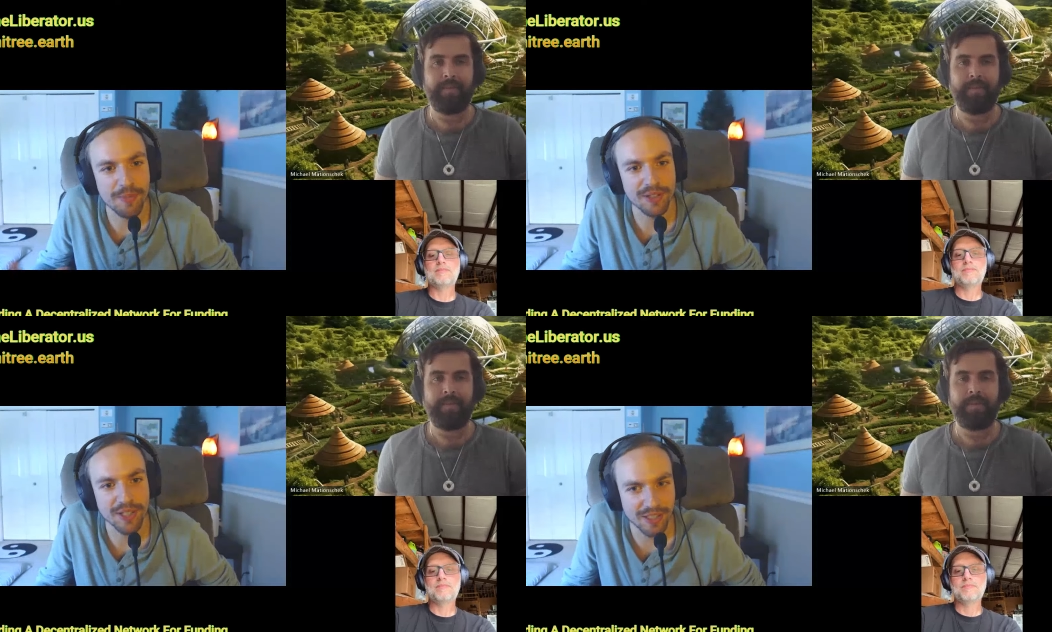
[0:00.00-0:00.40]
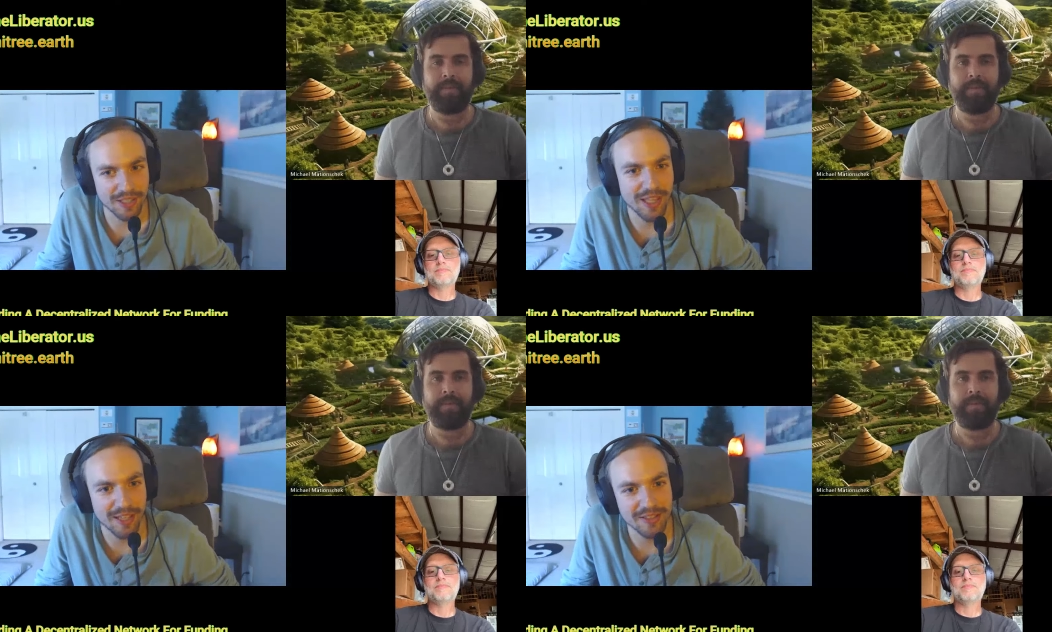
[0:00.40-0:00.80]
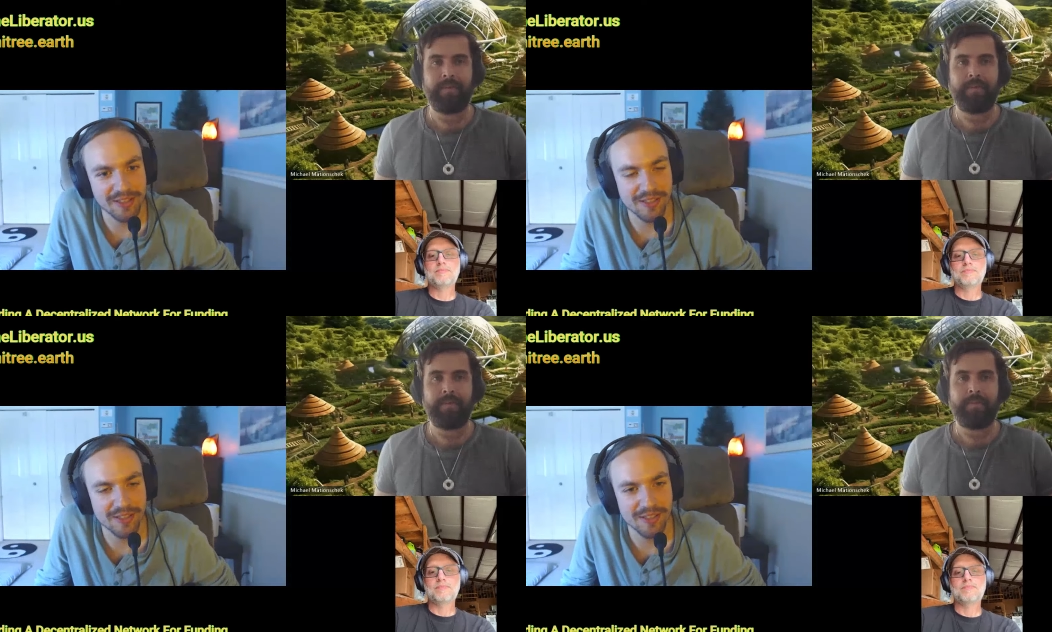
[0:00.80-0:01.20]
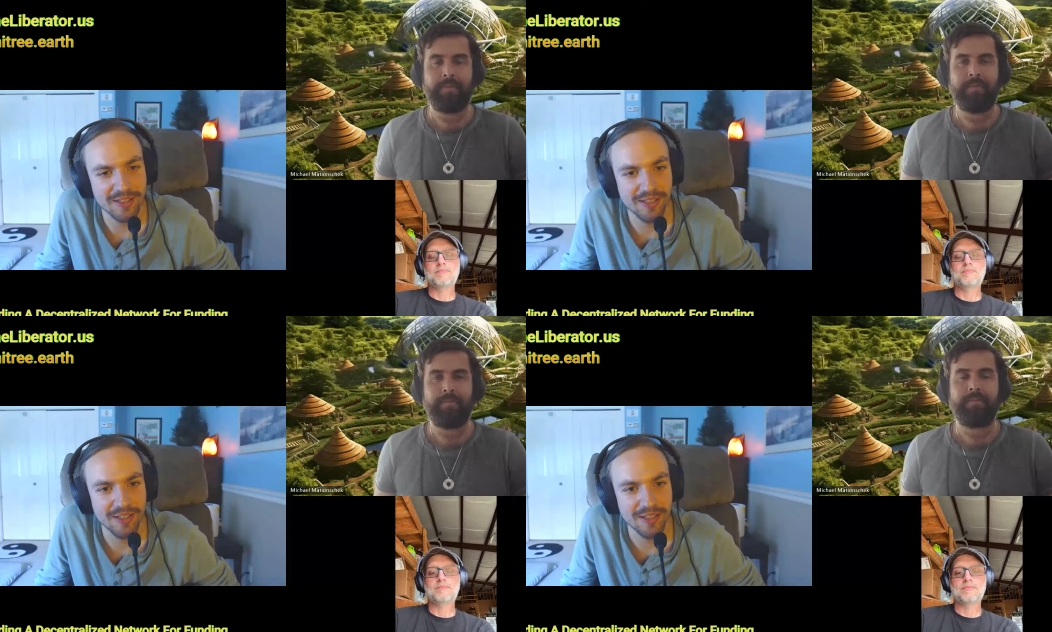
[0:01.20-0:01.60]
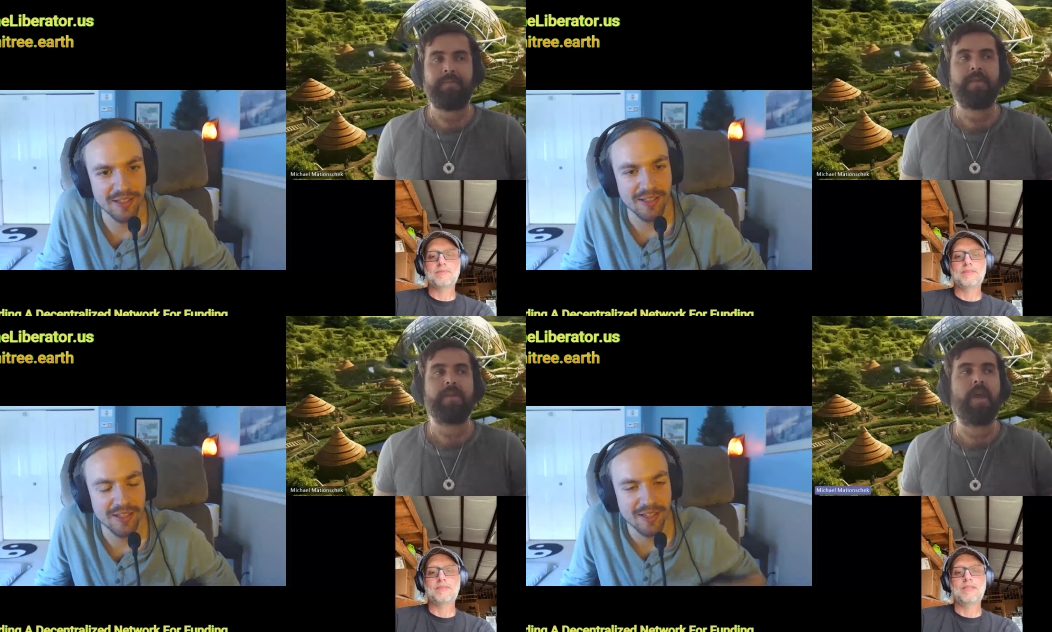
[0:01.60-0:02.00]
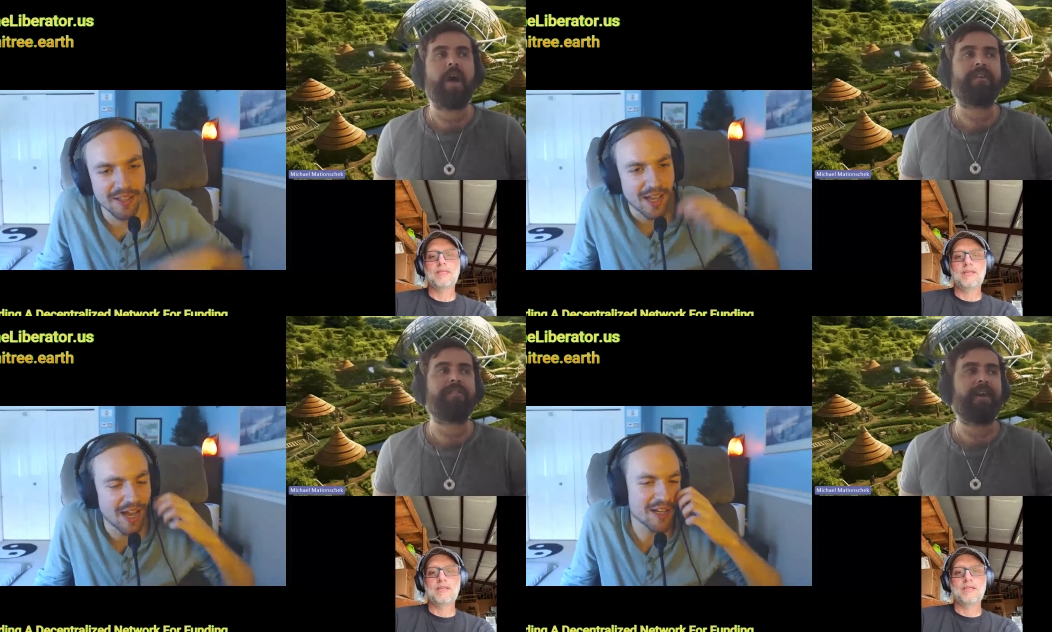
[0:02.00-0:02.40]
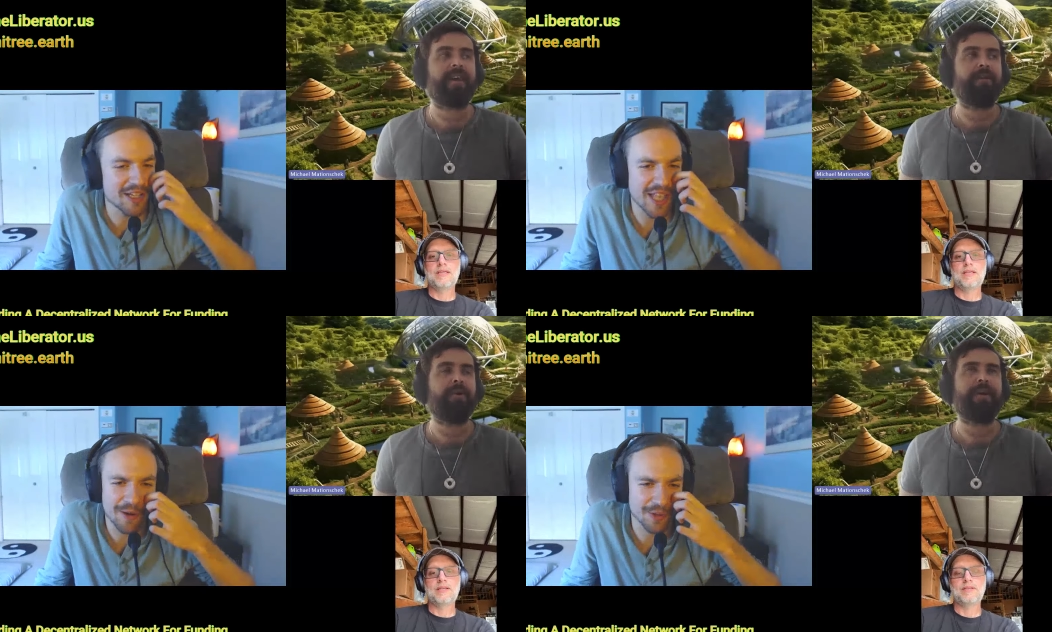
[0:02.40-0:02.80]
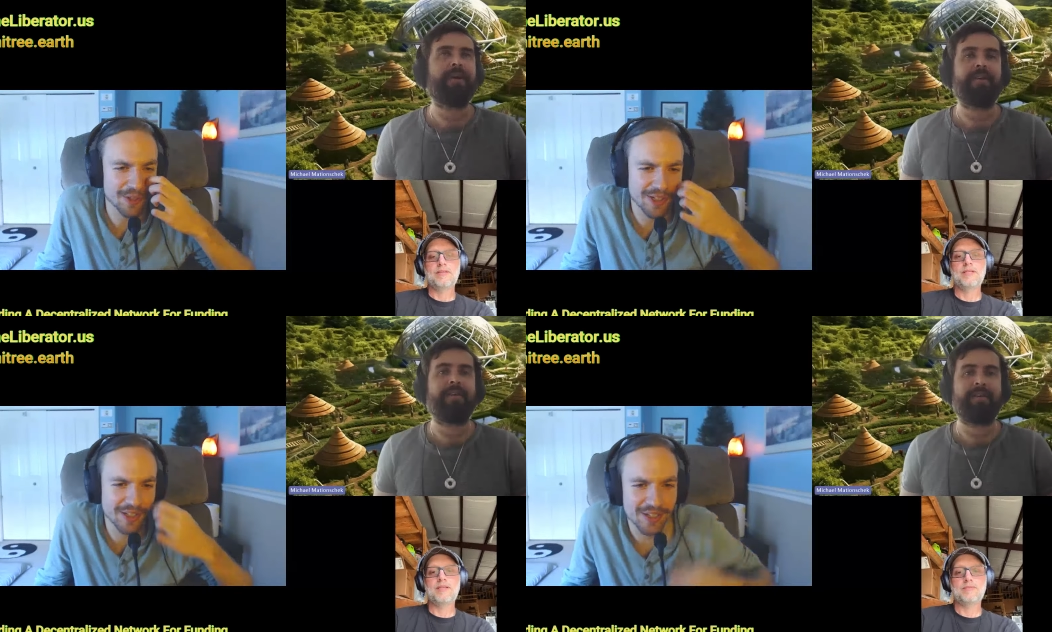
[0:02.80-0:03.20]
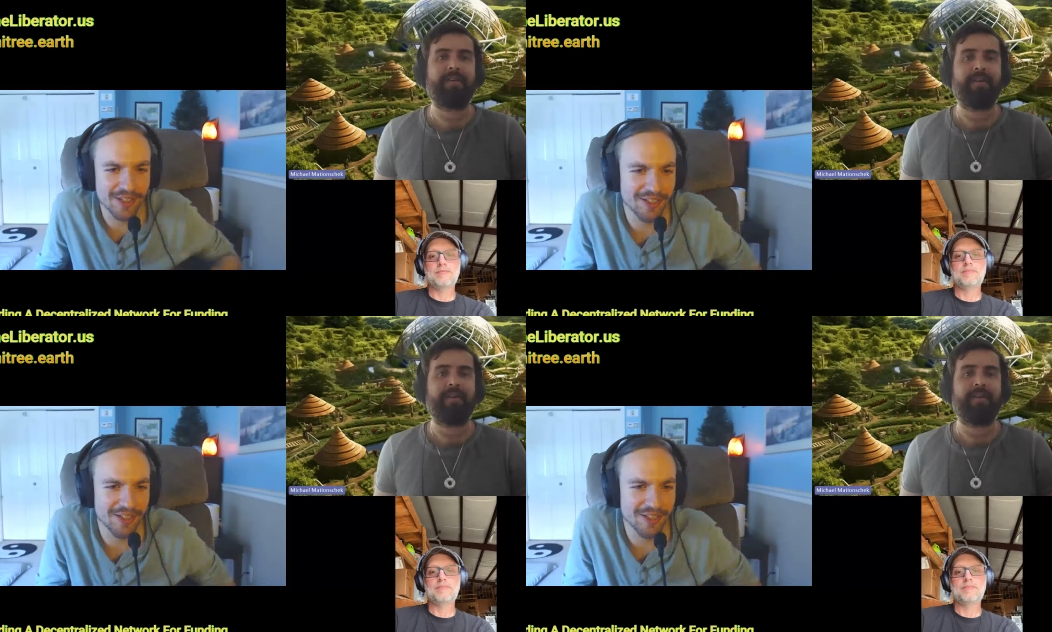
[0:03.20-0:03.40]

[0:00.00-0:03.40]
Speaker 1: build on the land? Yeah,
Speaker 2: exactly. Well, I mean, yeah.